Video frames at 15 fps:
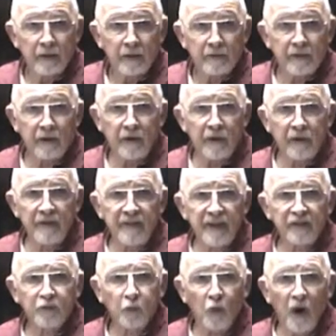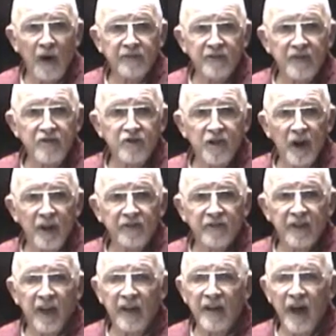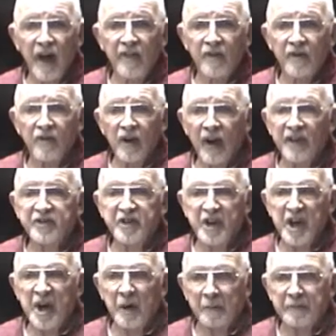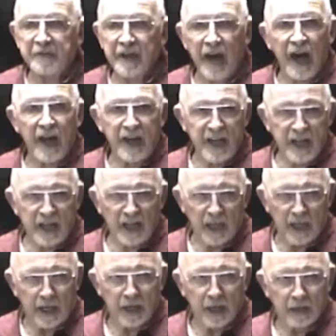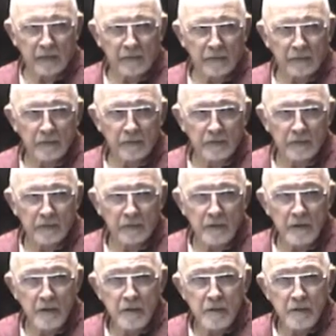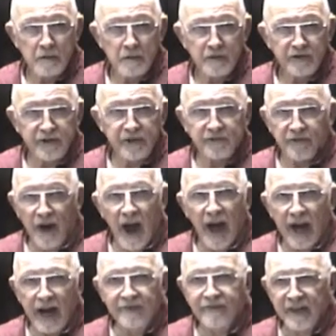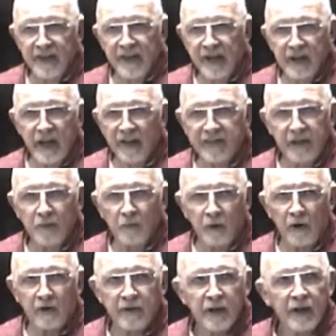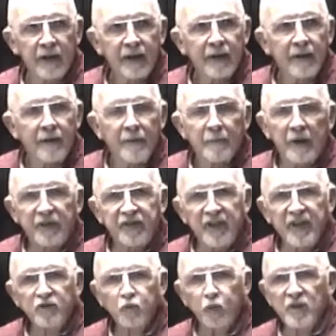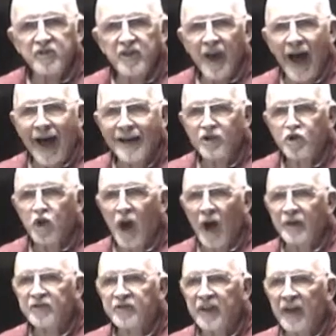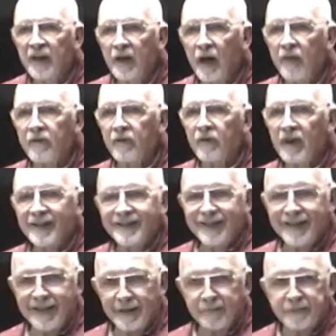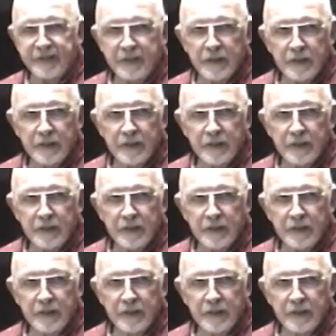To her, this wasn't just another attempt at healing. She tried everything, nothing worked. But this was not just another attempt.